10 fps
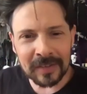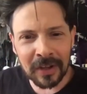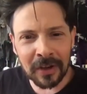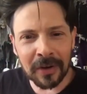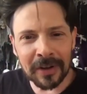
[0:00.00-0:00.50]

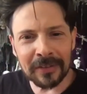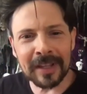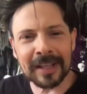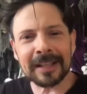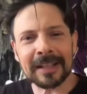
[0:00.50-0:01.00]
No, I don't
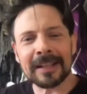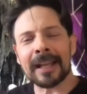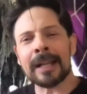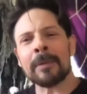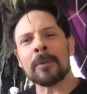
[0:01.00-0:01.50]
think
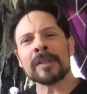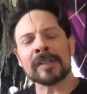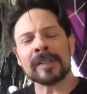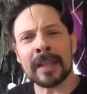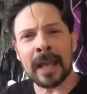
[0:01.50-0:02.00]
anybody wants to
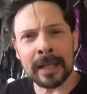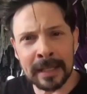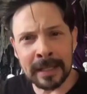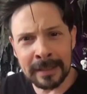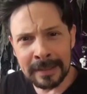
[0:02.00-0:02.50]
see that. Ian?